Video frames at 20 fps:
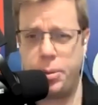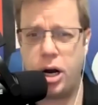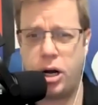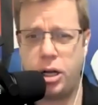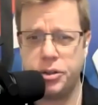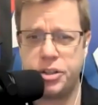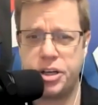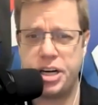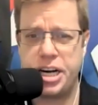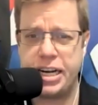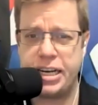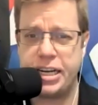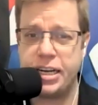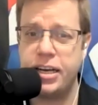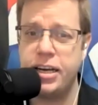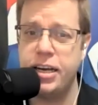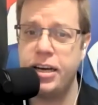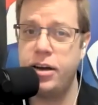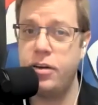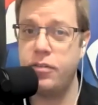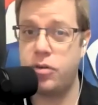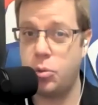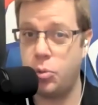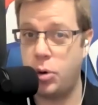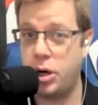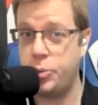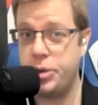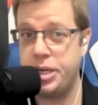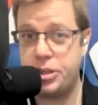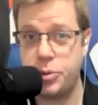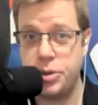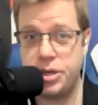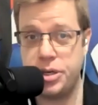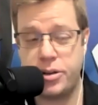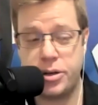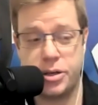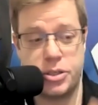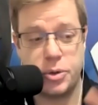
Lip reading: alternating from one week to another.